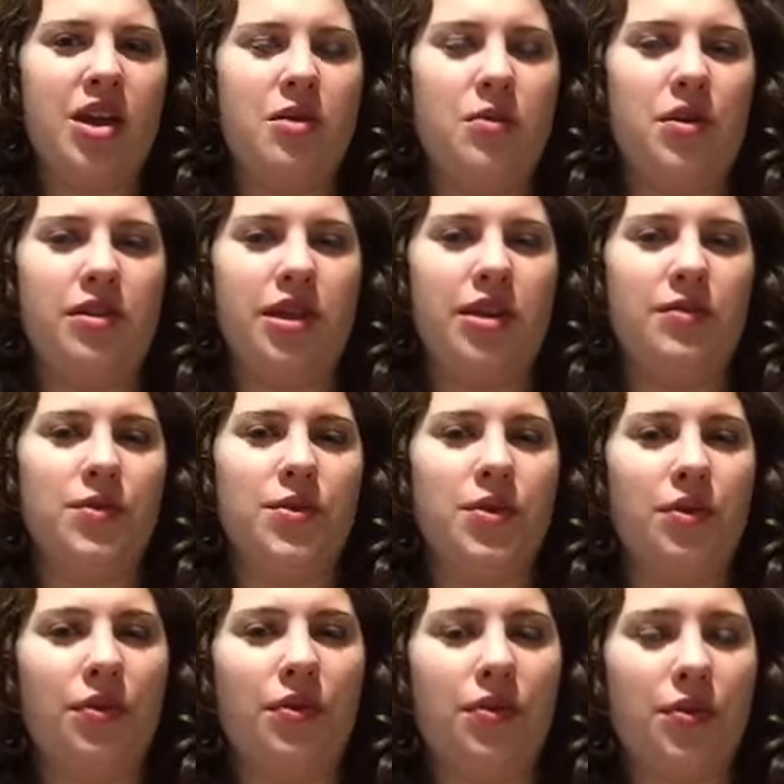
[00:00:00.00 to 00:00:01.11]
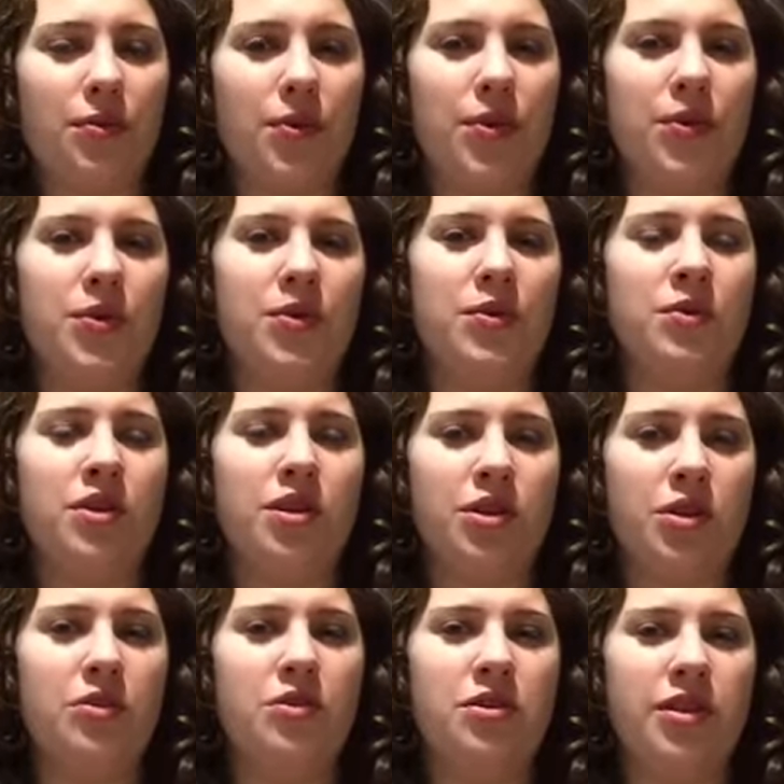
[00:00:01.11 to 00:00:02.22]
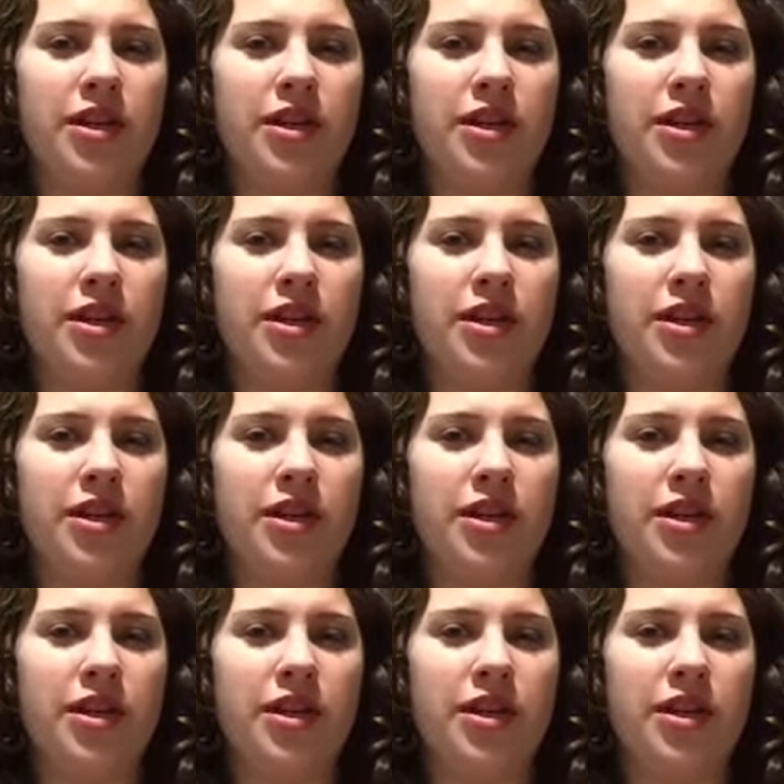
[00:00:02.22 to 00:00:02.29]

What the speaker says: where they rule through the local